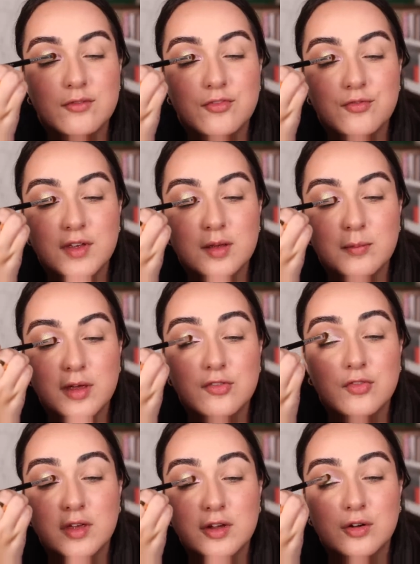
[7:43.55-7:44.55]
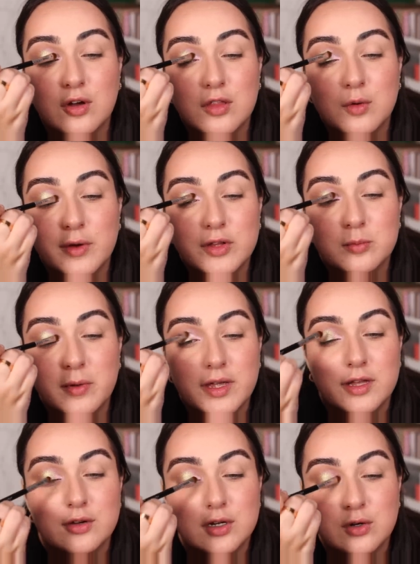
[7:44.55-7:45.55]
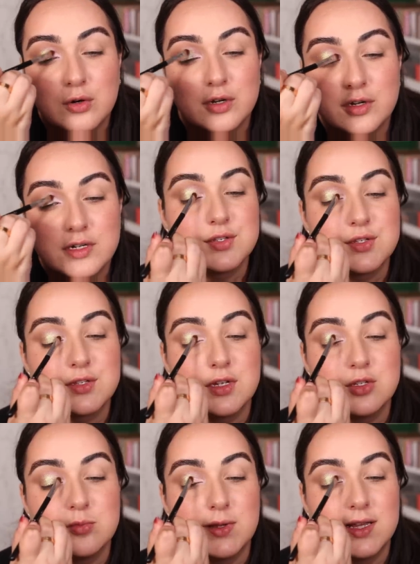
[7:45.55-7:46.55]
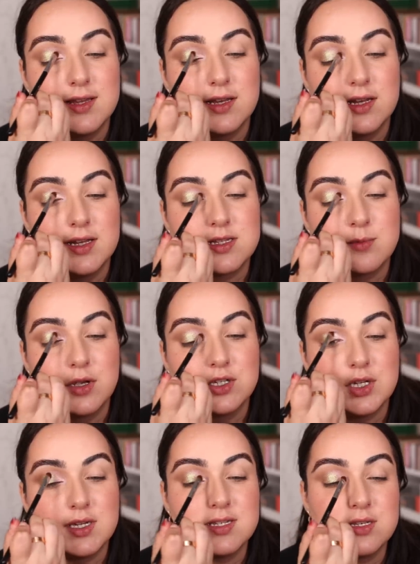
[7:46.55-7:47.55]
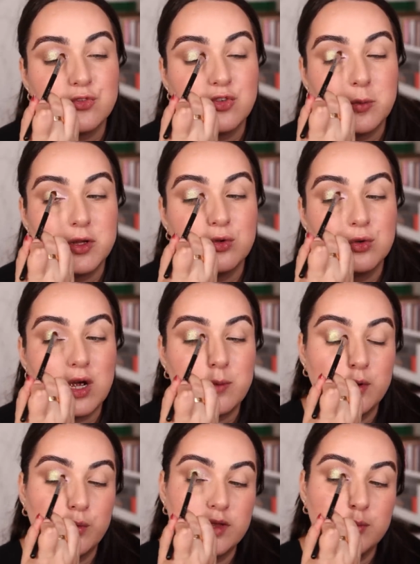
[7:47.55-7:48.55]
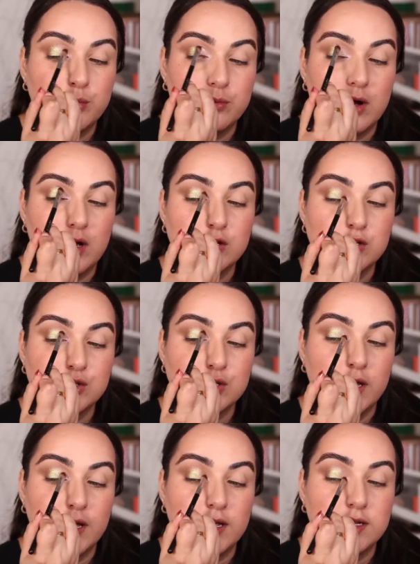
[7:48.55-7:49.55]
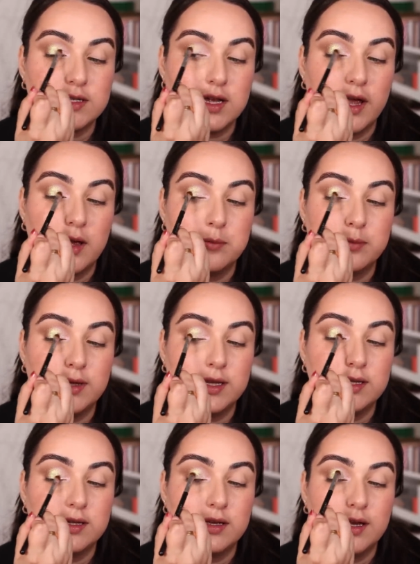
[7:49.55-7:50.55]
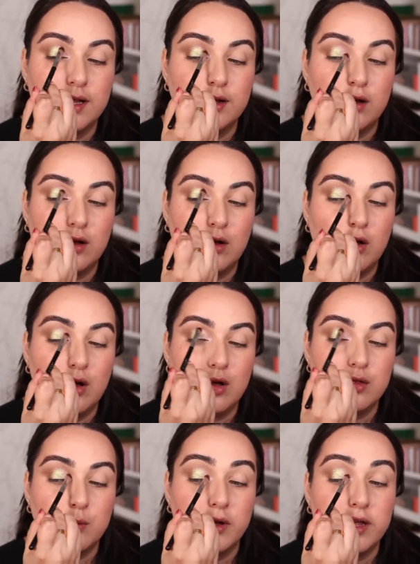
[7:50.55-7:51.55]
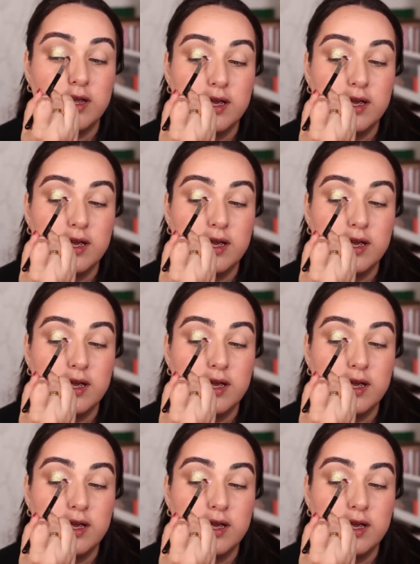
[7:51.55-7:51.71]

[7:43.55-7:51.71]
fit my finger all the way to my inner corner. So to blend it in, it's much easier for me to grab it with a brush and I am blending it all the way